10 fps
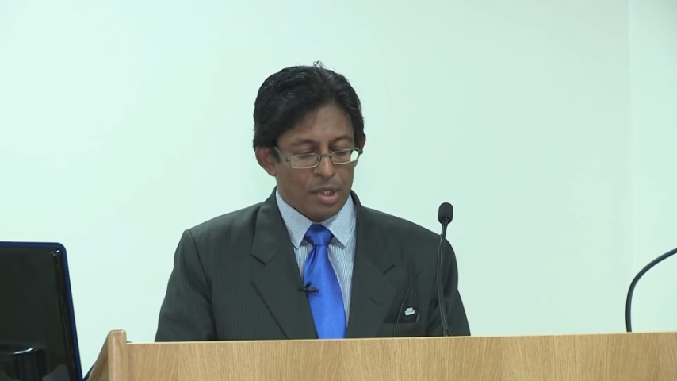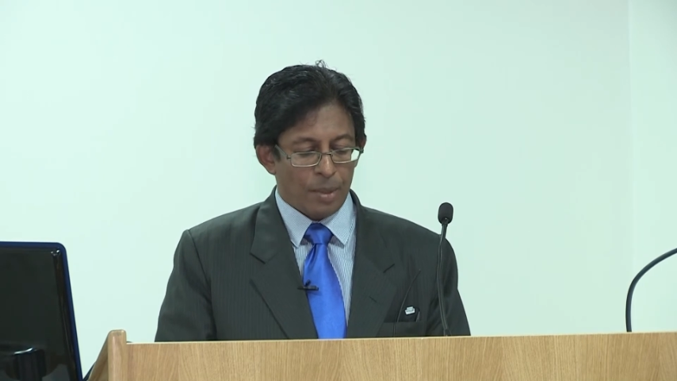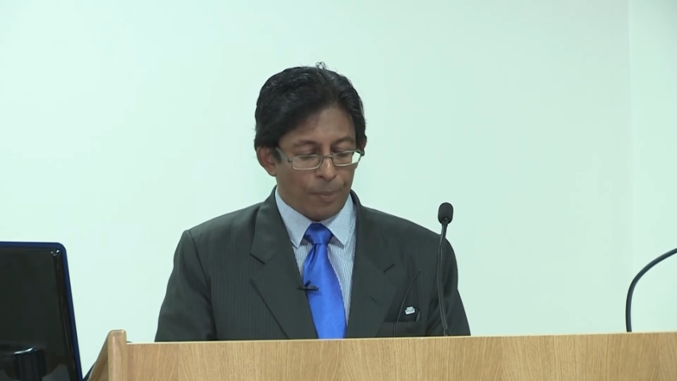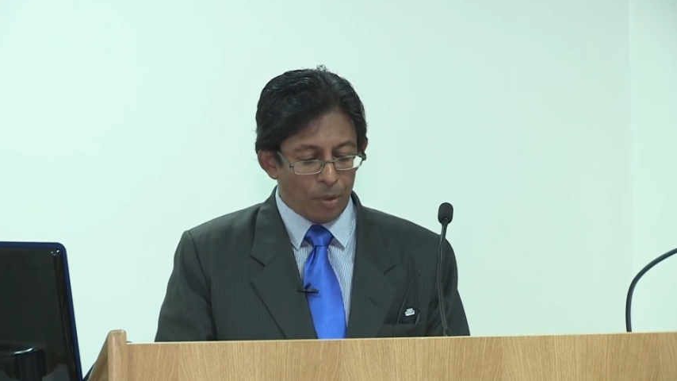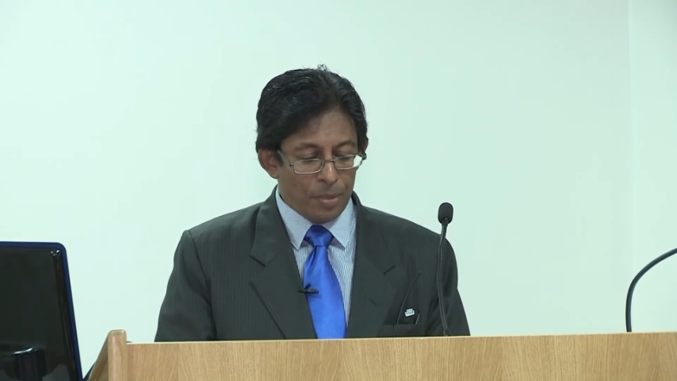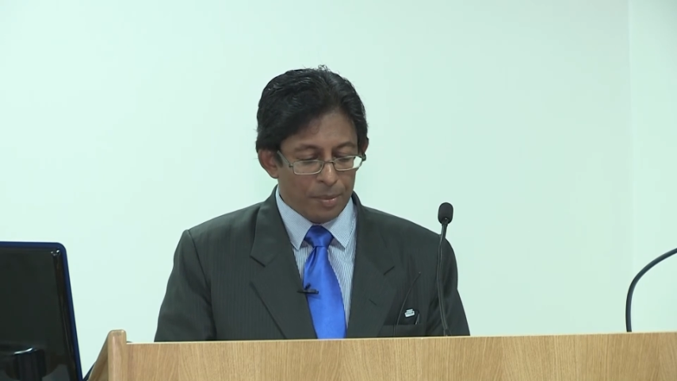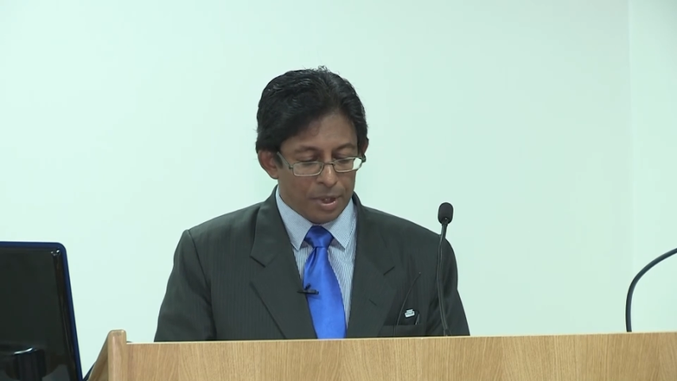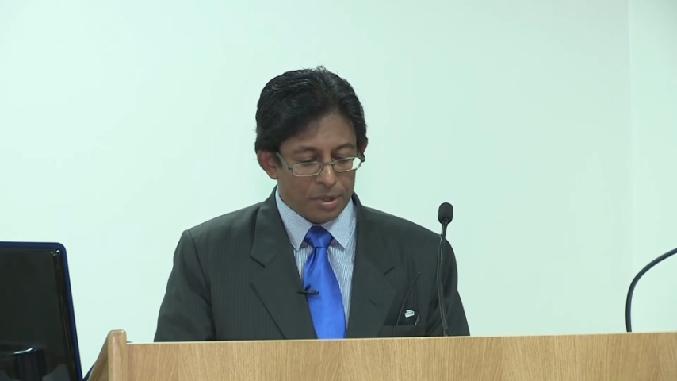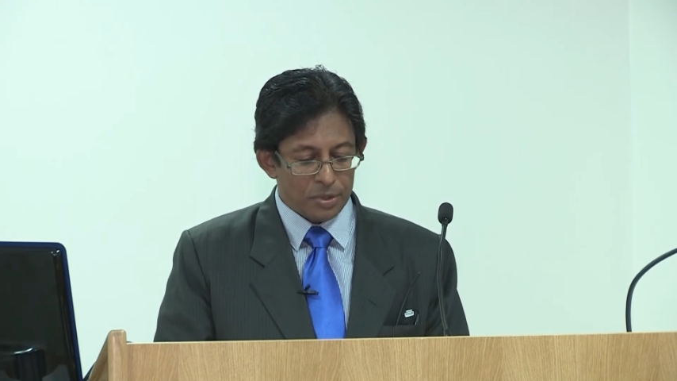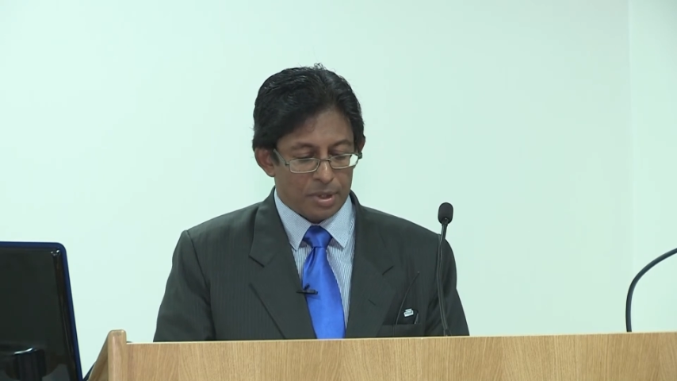The problem
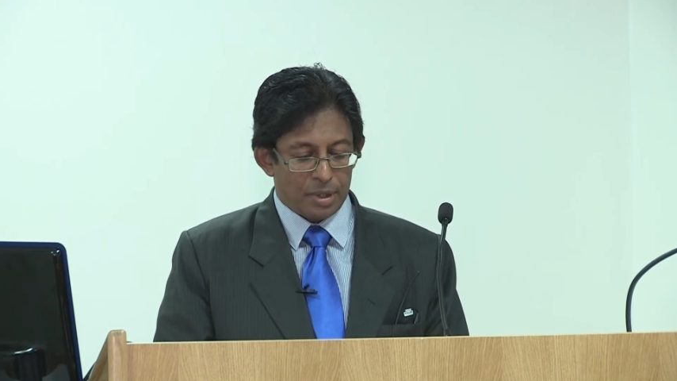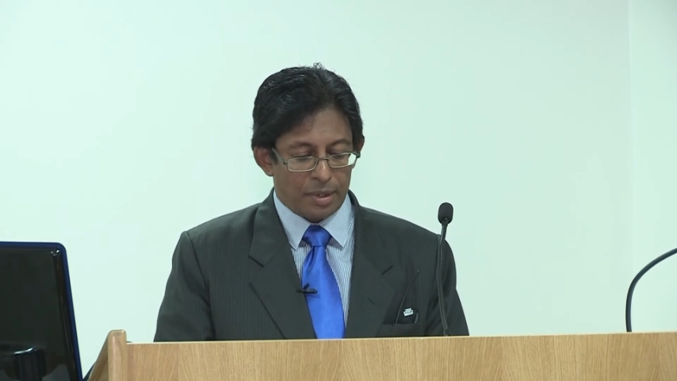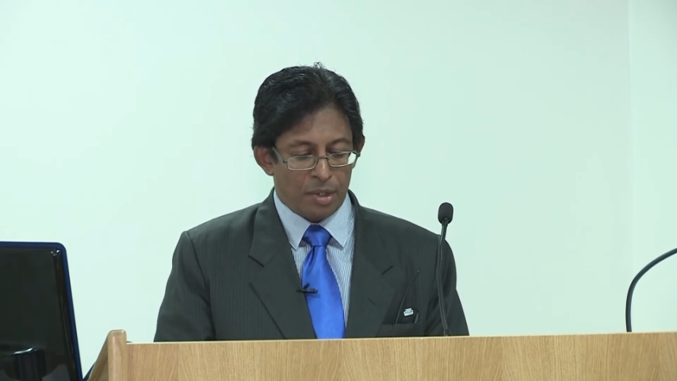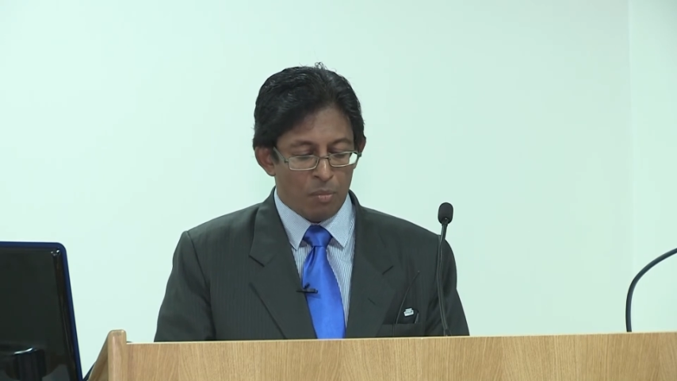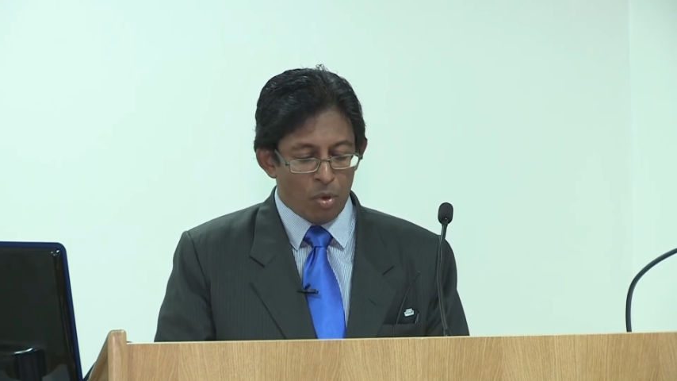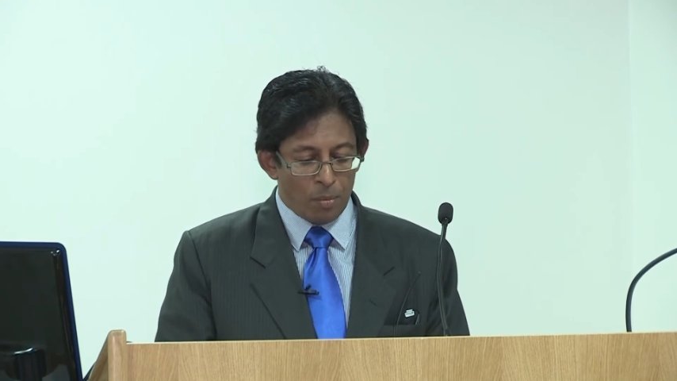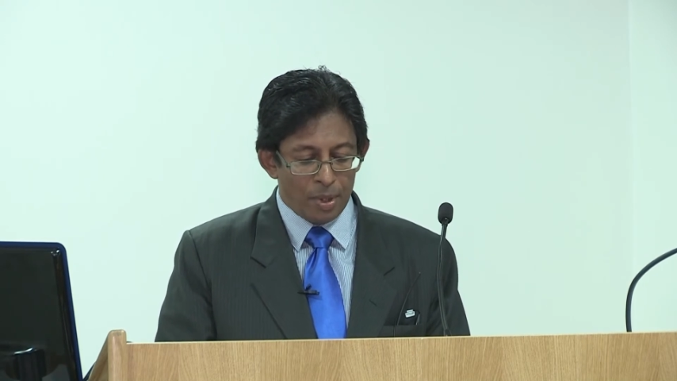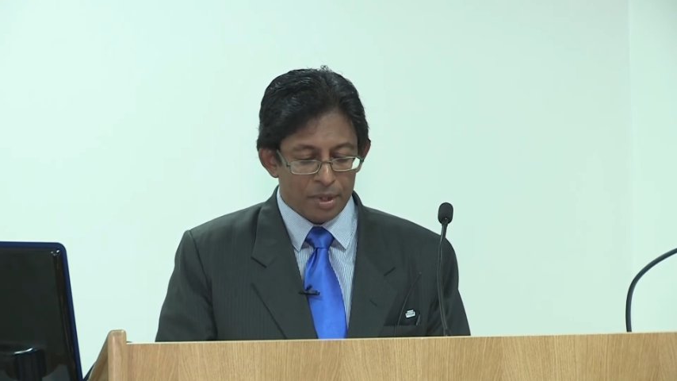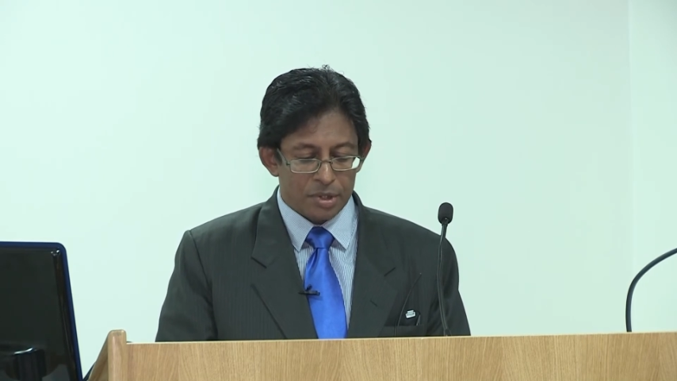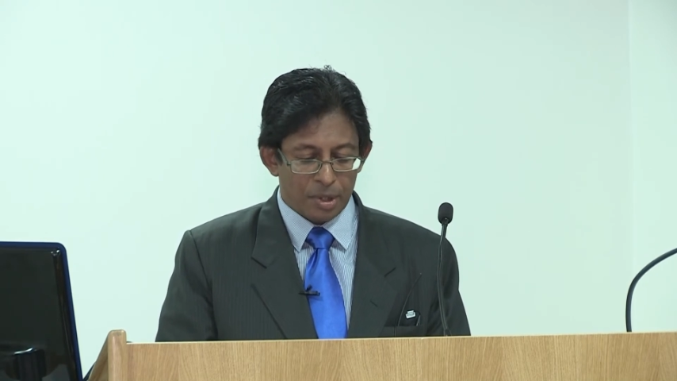is that the
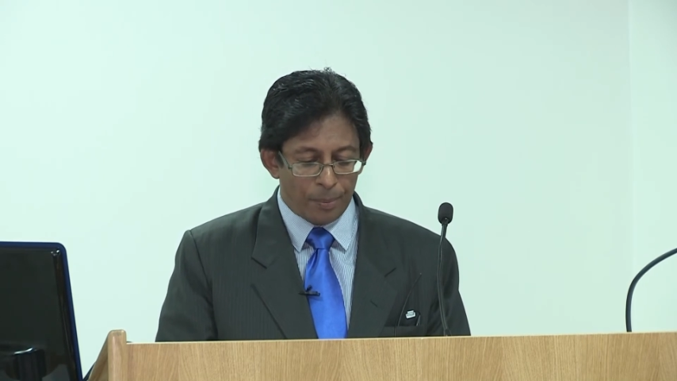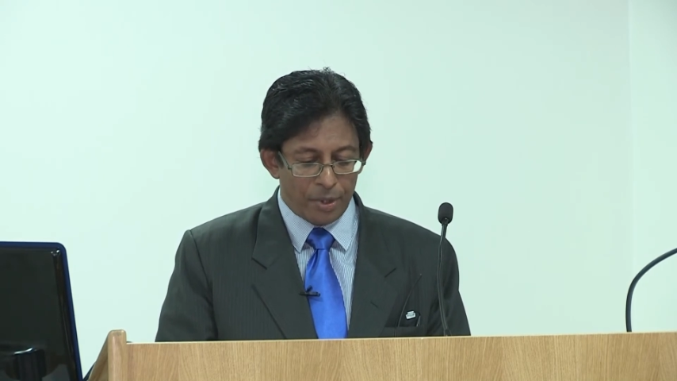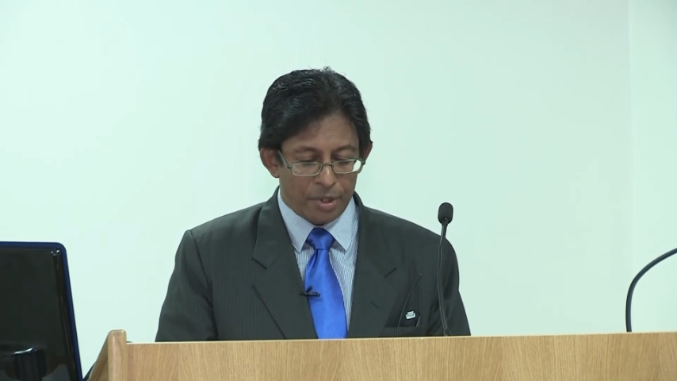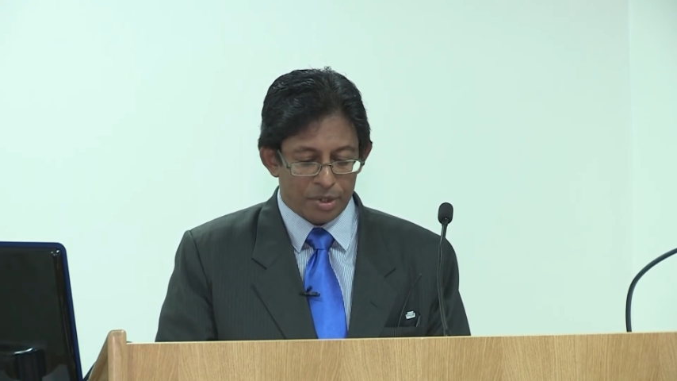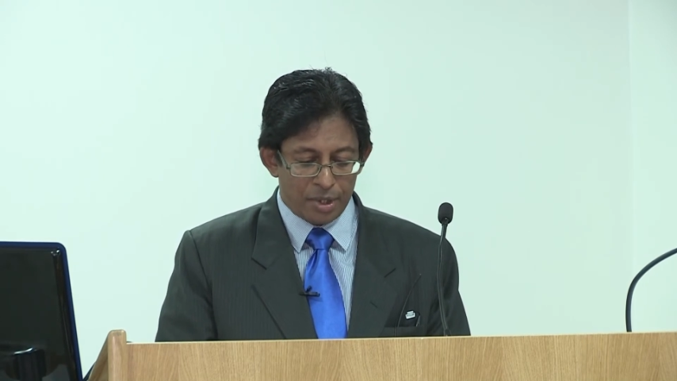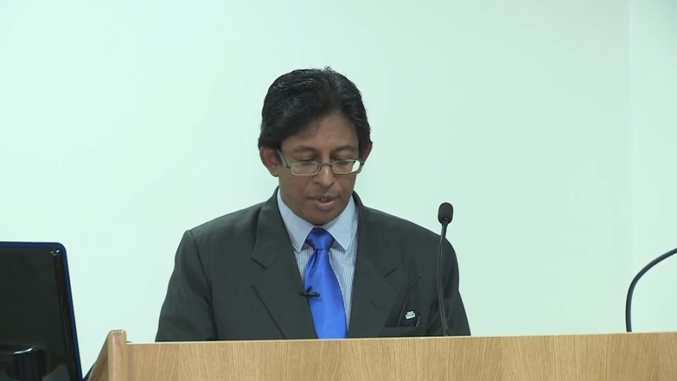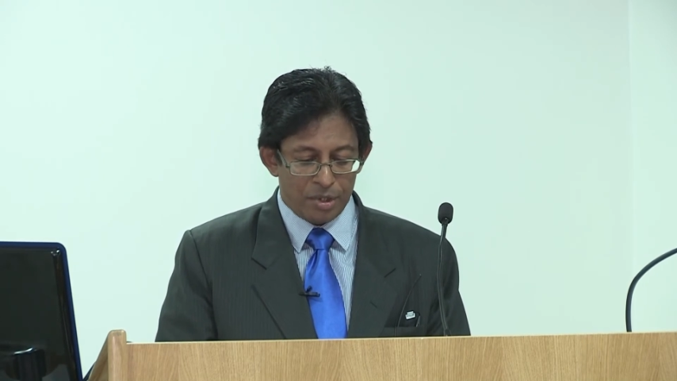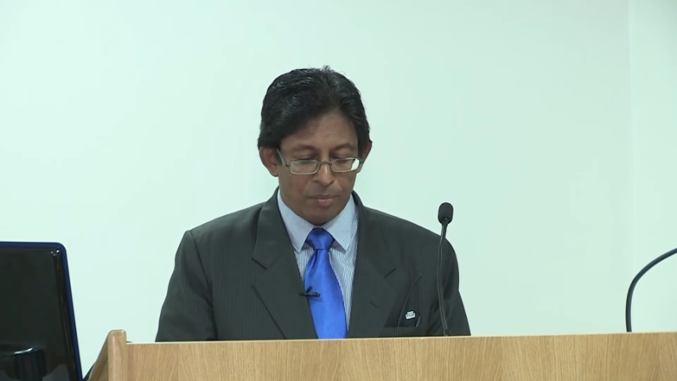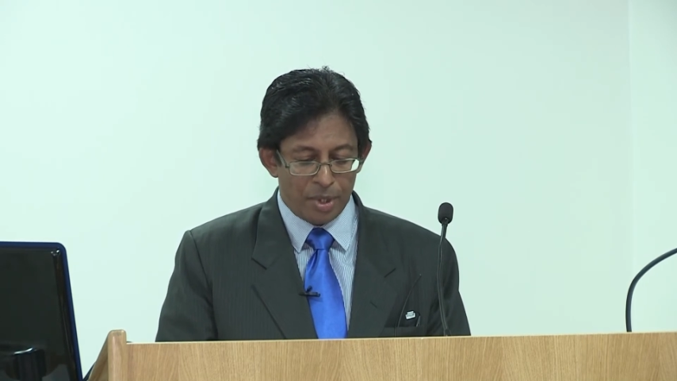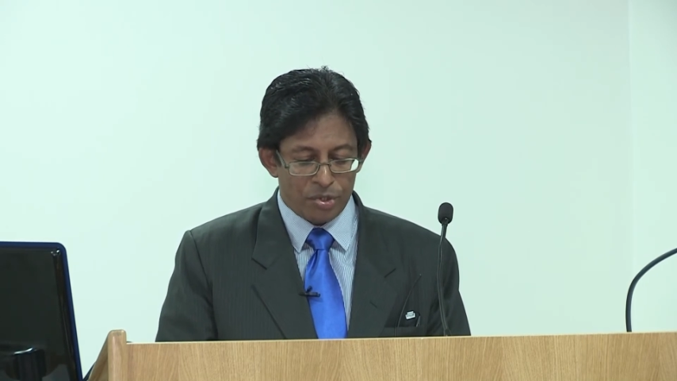moment a separate state
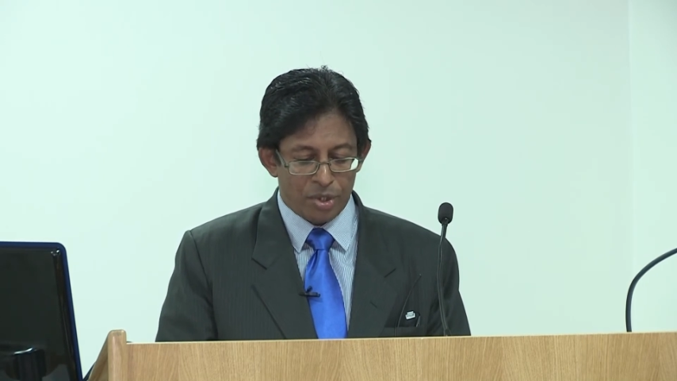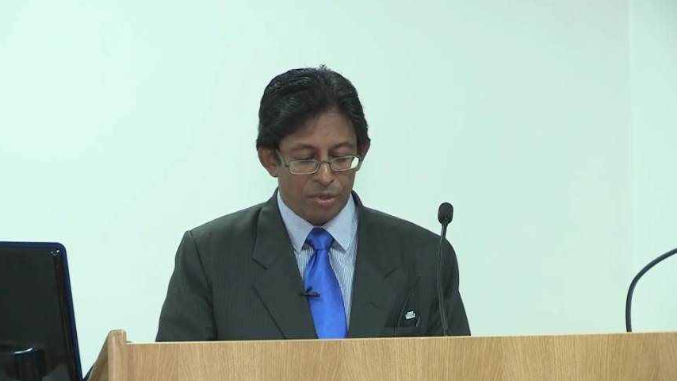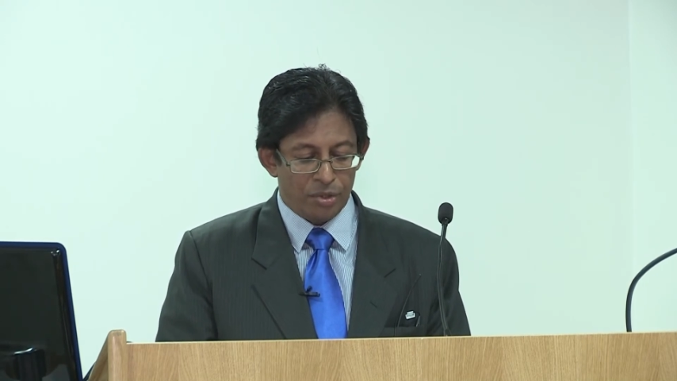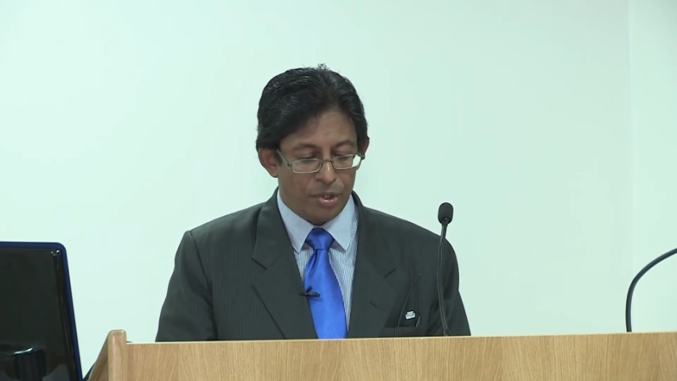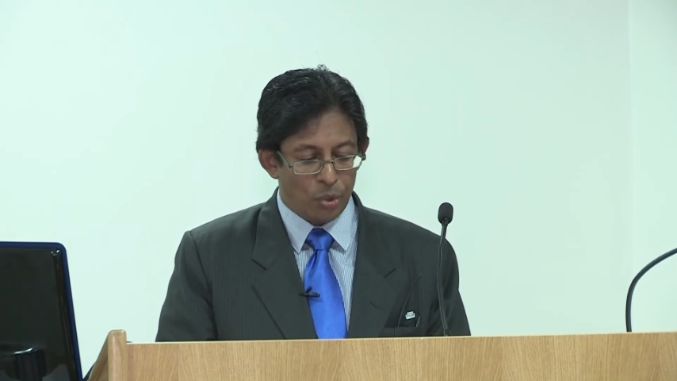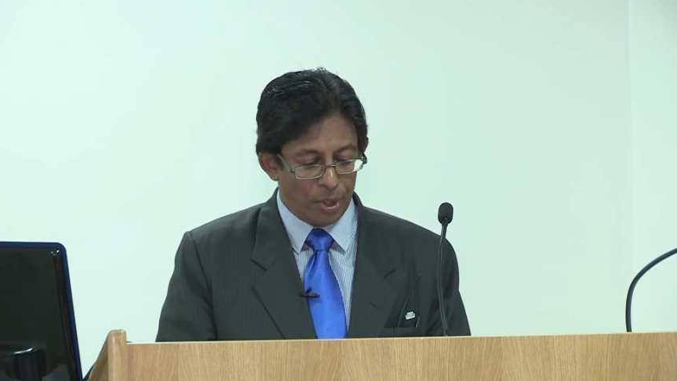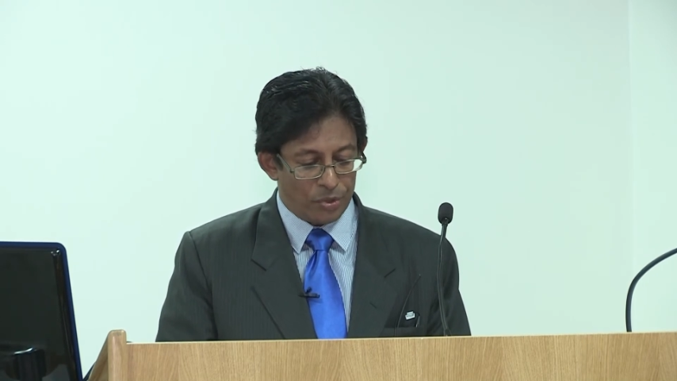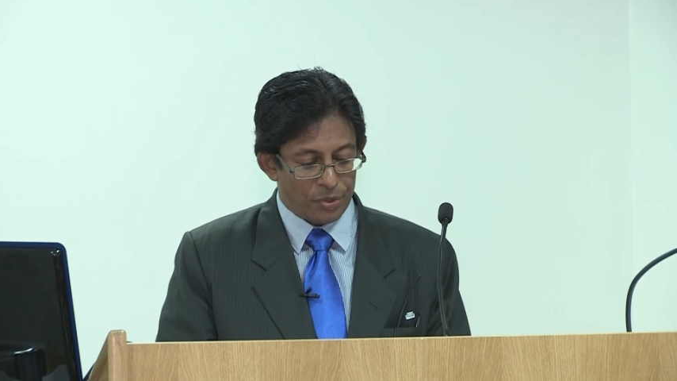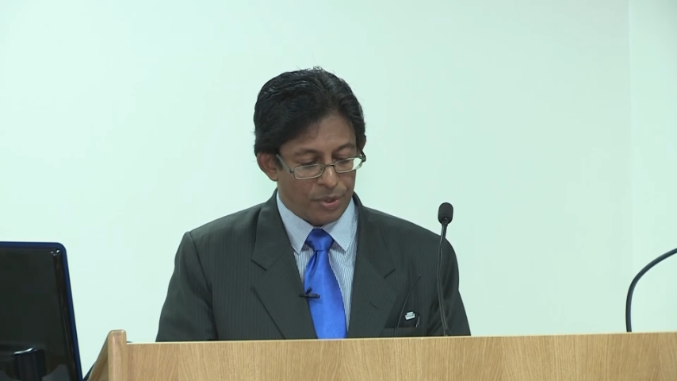is mentioned in the US,